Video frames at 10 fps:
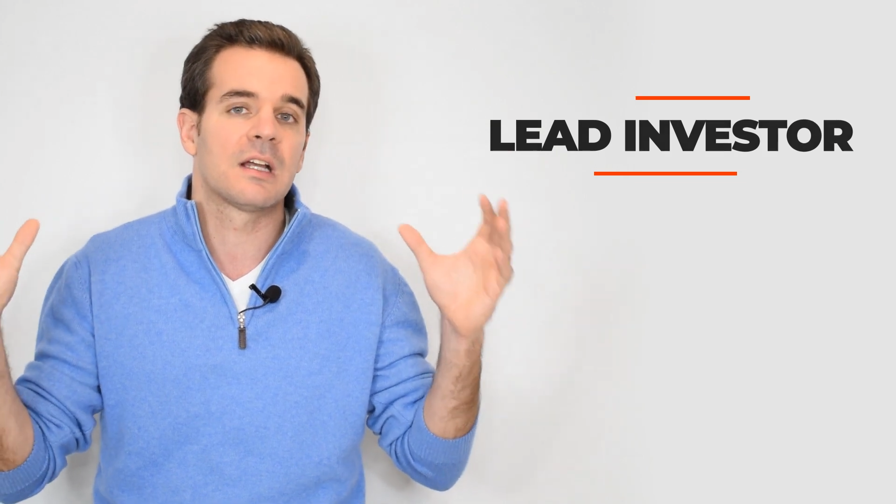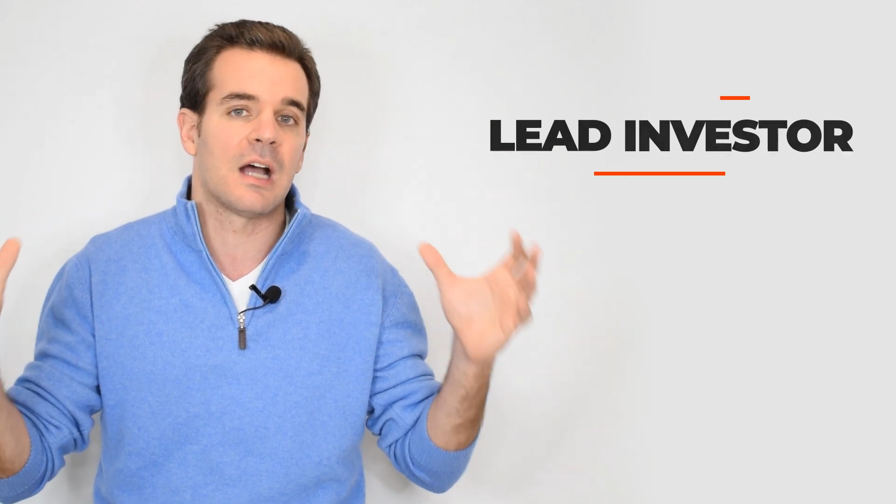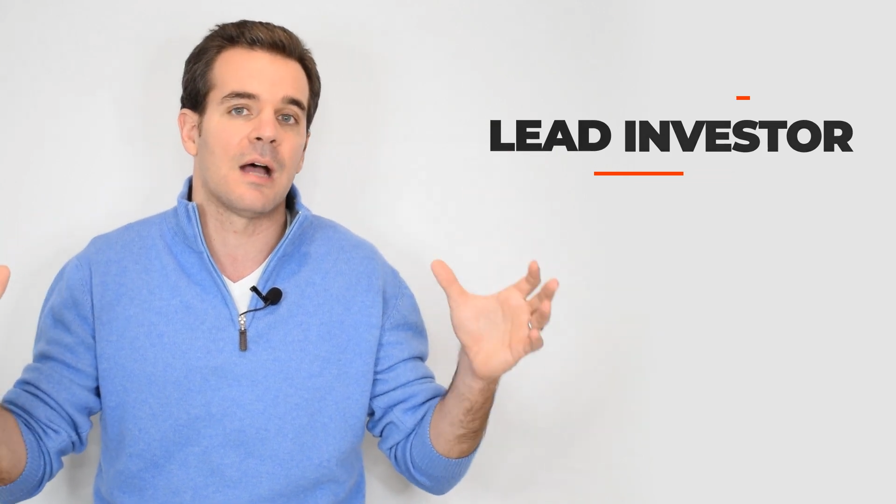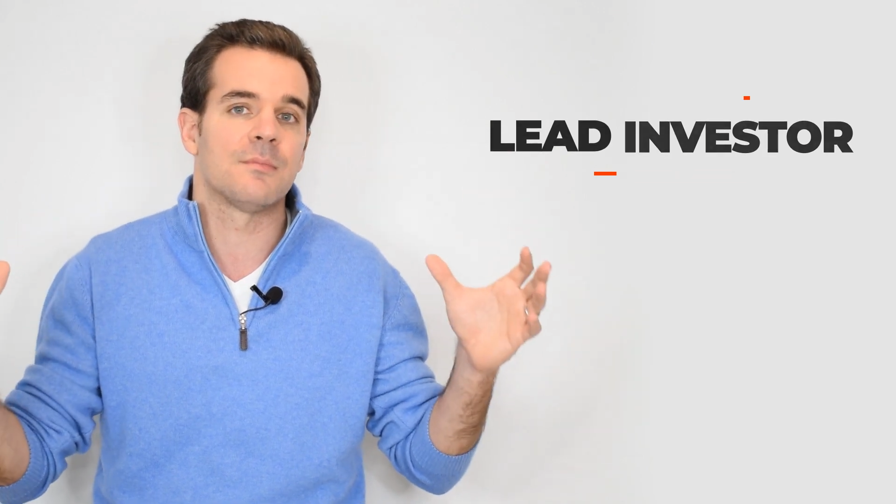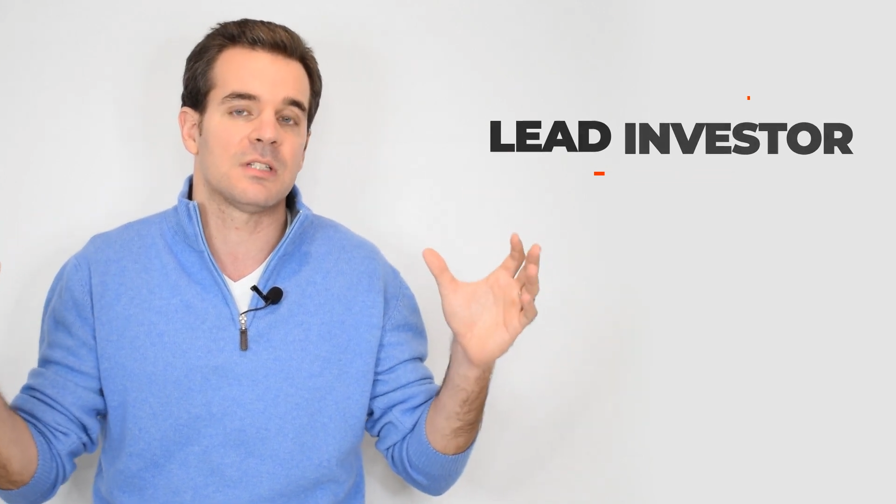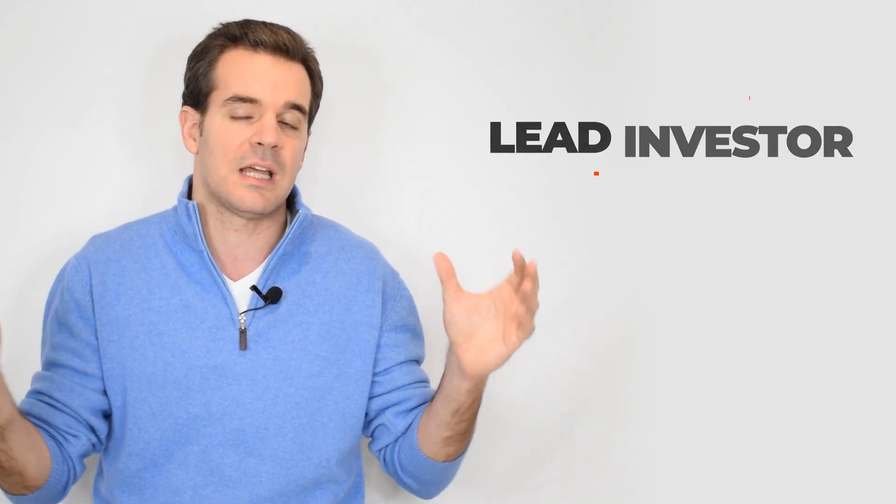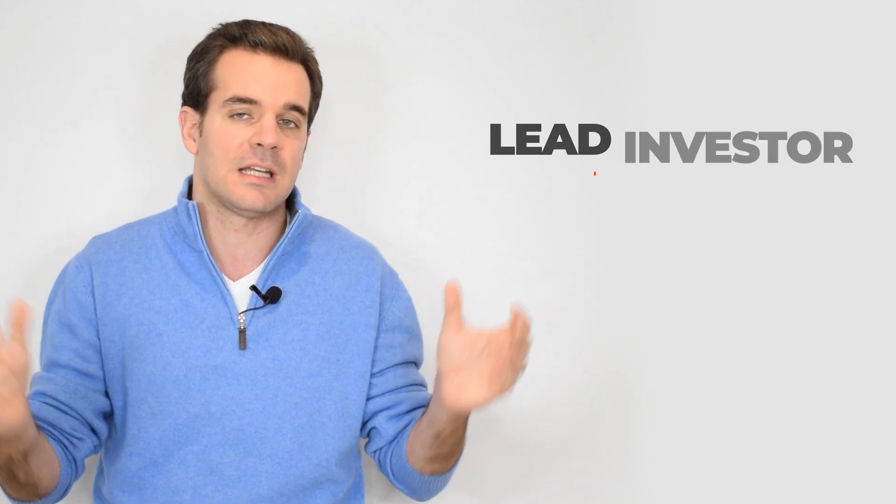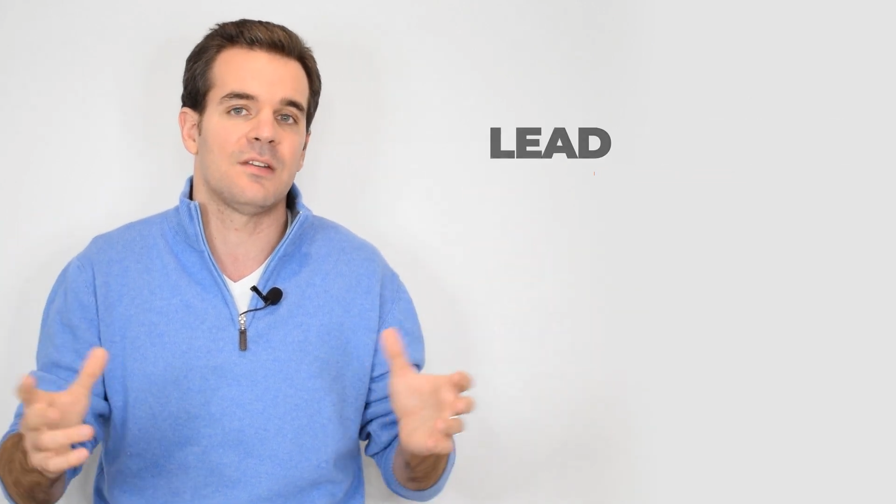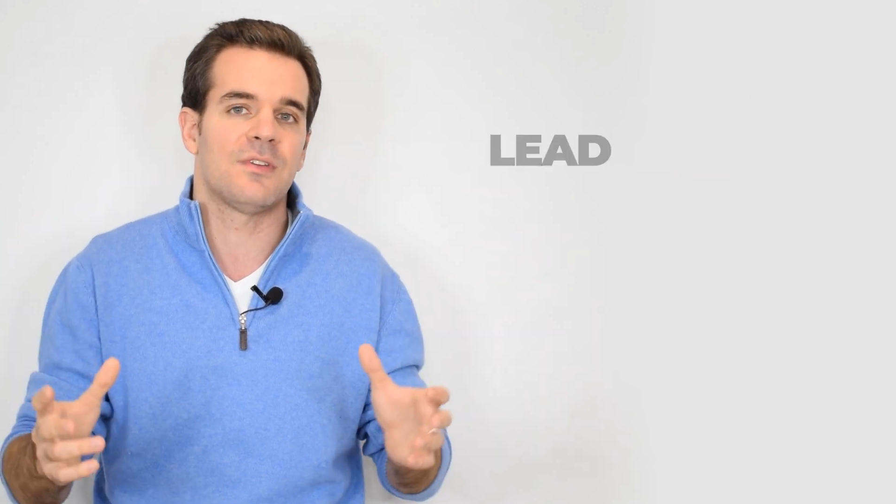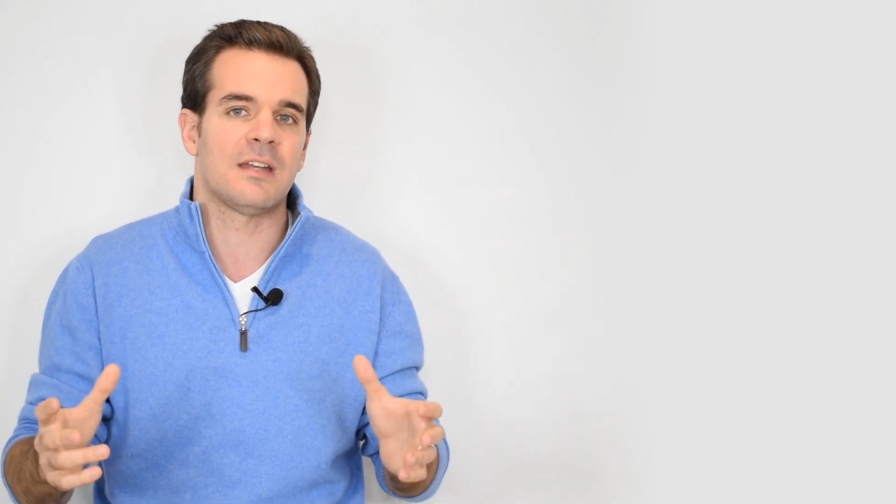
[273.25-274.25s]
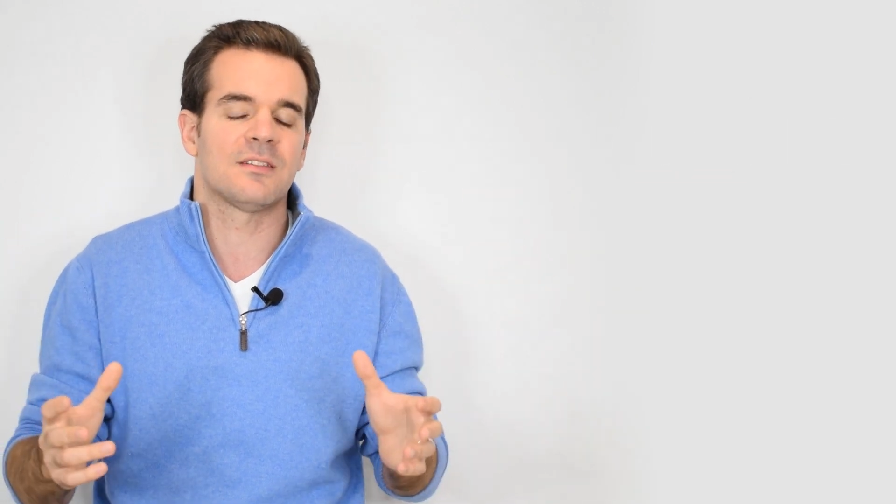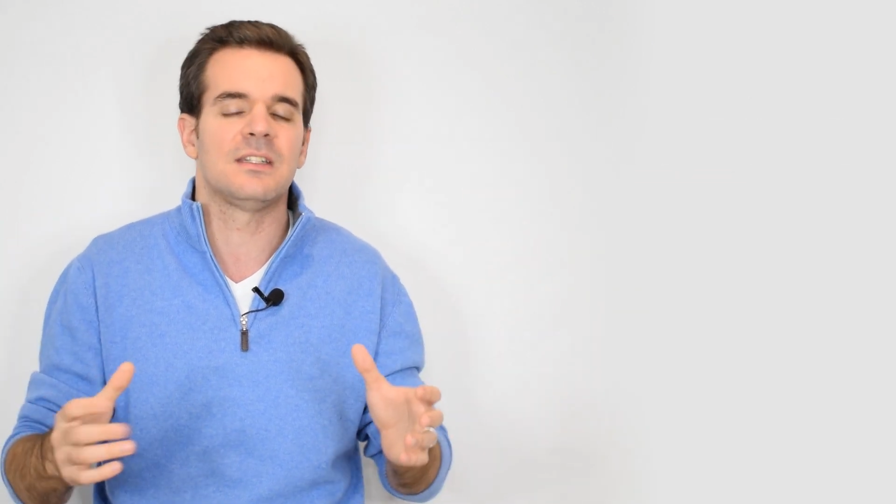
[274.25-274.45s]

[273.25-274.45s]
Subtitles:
comes and invests.